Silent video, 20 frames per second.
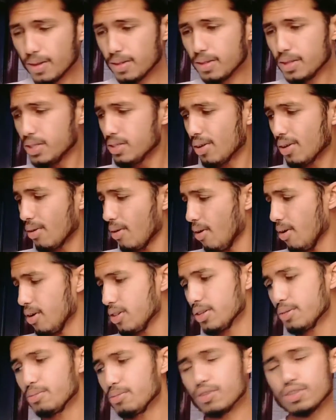these are
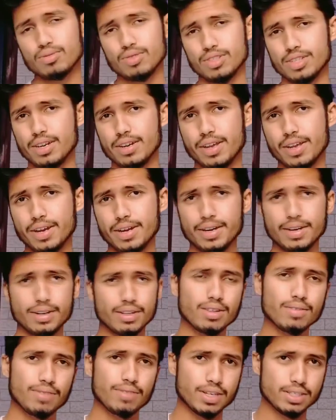all the books which are needed
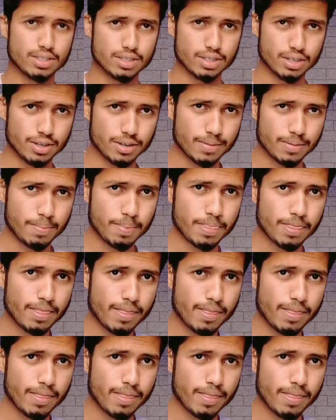in the first year